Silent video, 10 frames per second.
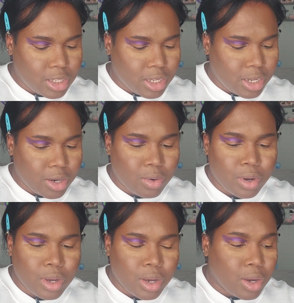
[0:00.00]
the
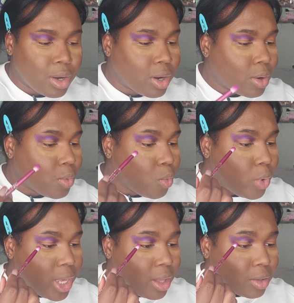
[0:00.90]

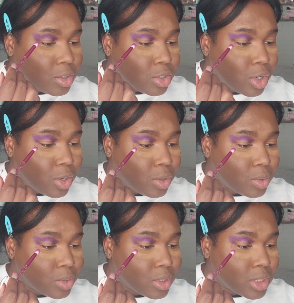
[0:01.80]
wheel
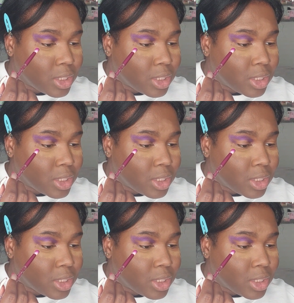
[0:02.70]
chose